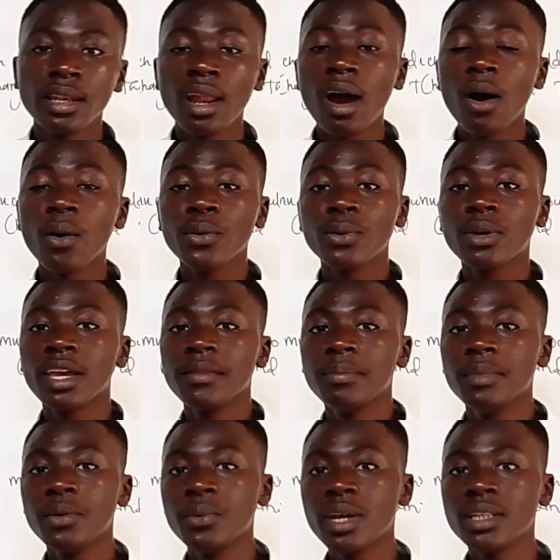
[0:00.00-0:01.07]
now you
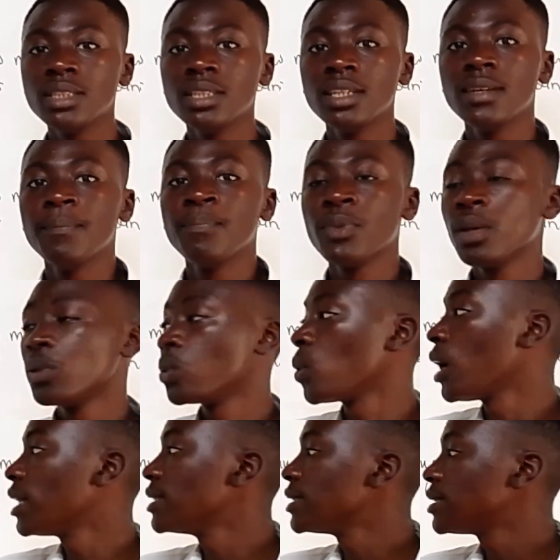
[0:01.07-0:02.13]
can be ready
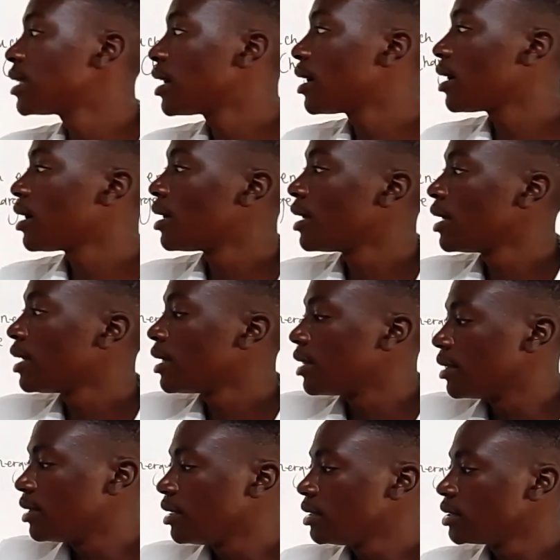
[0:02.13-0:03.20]
to answer
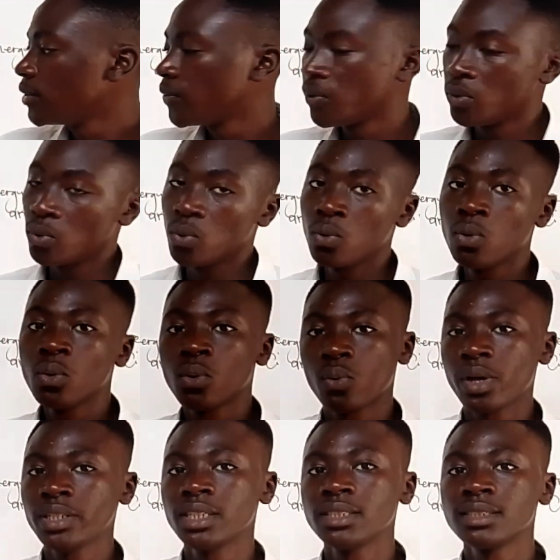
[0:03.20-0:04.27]
these few
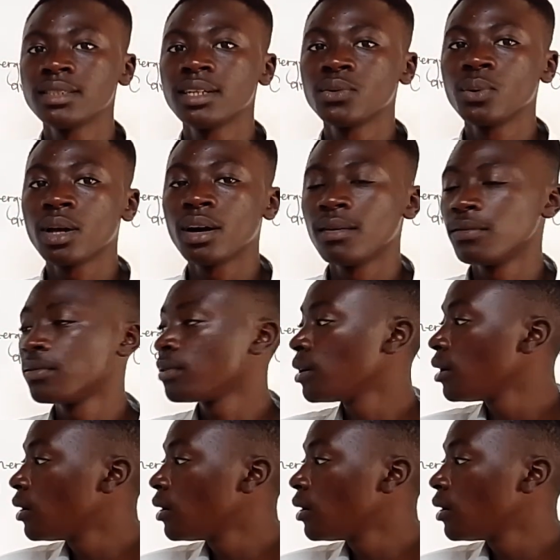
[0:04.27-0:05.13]
questions that we have.